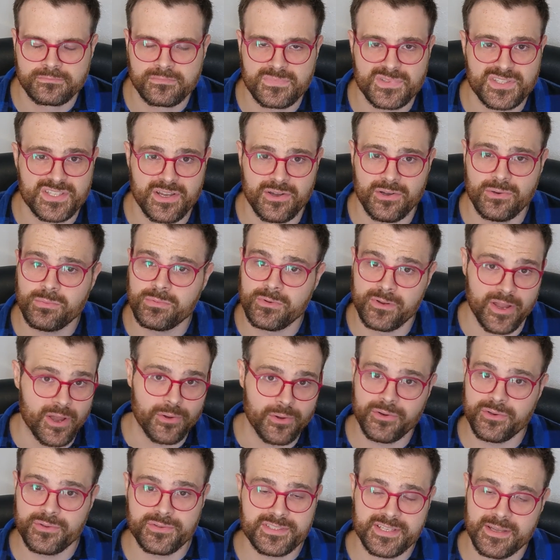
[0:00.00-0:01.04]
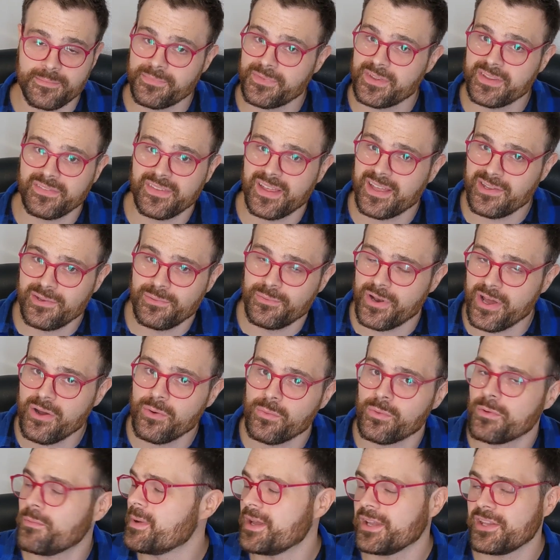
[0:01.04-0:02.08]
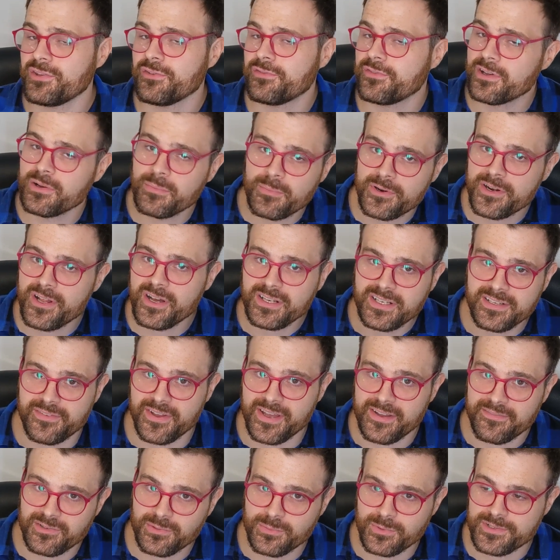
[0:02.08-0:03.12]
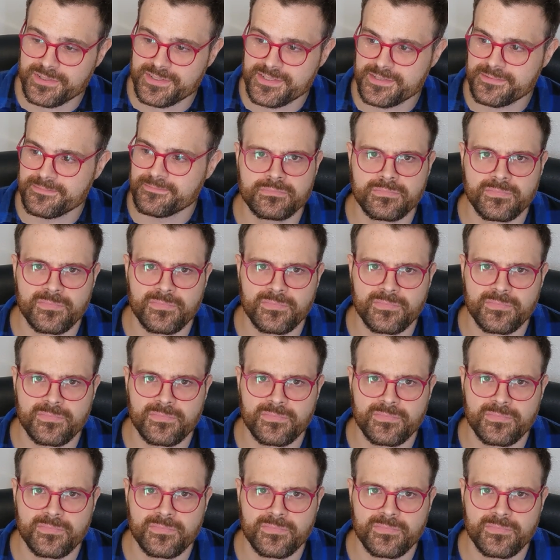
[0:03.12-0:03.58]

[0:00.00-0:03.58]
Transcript: So go do something that you know will make you feel productive afterwards.